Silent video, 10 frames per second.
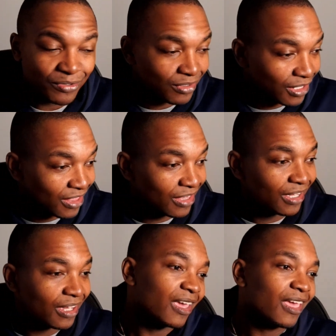And I think
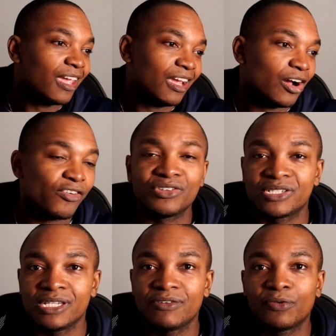
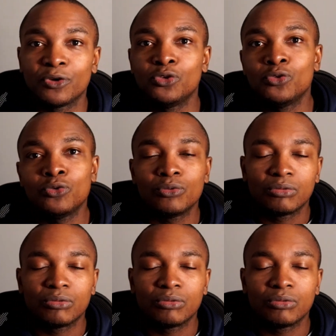obviously for you